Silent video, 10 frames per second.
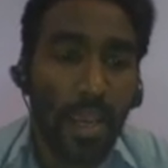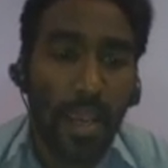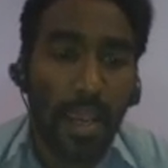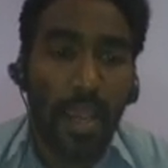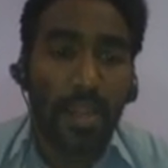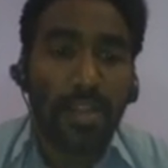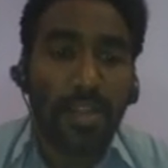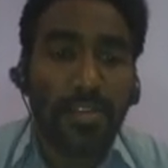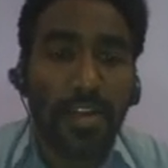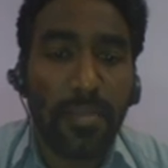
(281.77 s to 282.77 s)

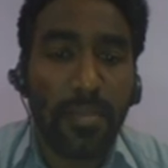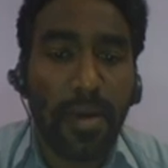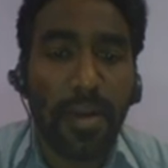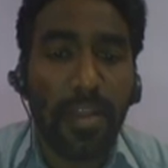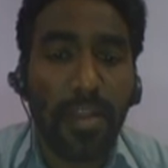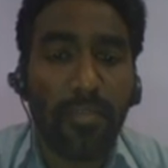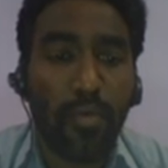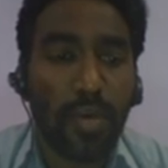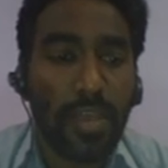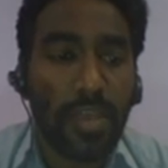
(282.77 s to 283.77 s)
Analyze the demand and the
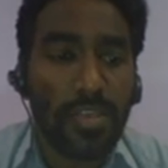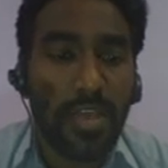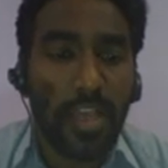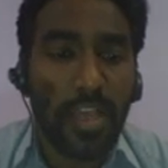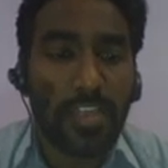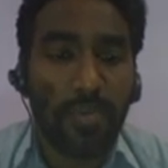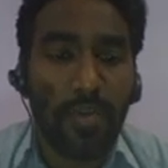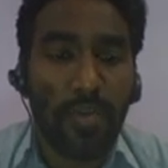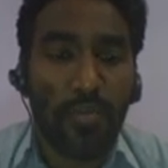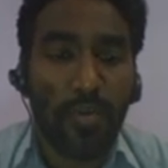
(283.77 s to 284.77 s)
forecast estimate
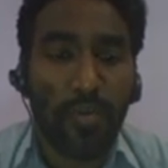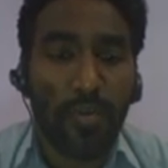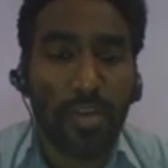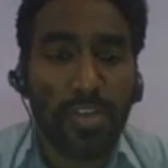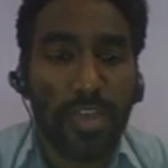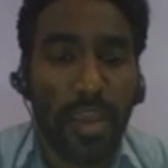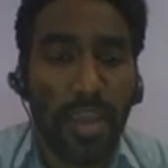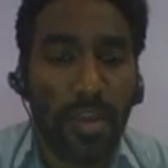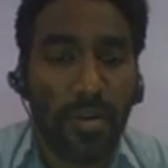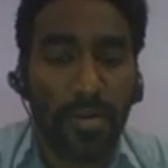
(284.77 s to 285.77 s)
for forecasting error.